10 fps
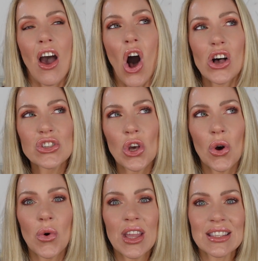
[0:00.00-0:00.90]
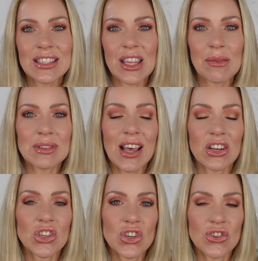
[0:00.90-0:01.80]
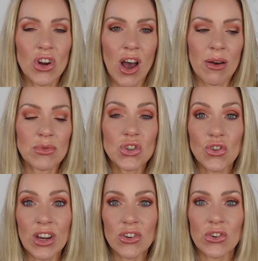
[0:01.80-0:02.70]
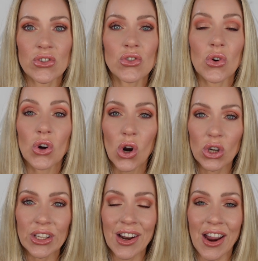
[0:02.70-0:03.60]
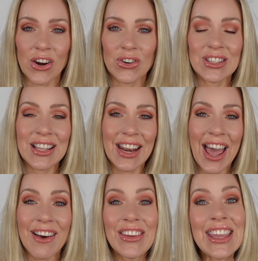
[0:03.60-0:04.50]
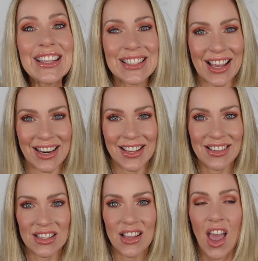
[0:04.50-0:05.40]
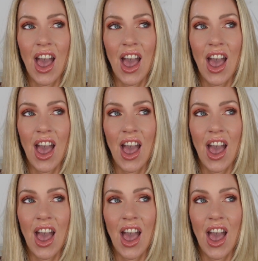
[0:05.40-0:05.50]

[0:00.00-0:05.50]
Also, it seems that straighteners or curling irons that have heat settings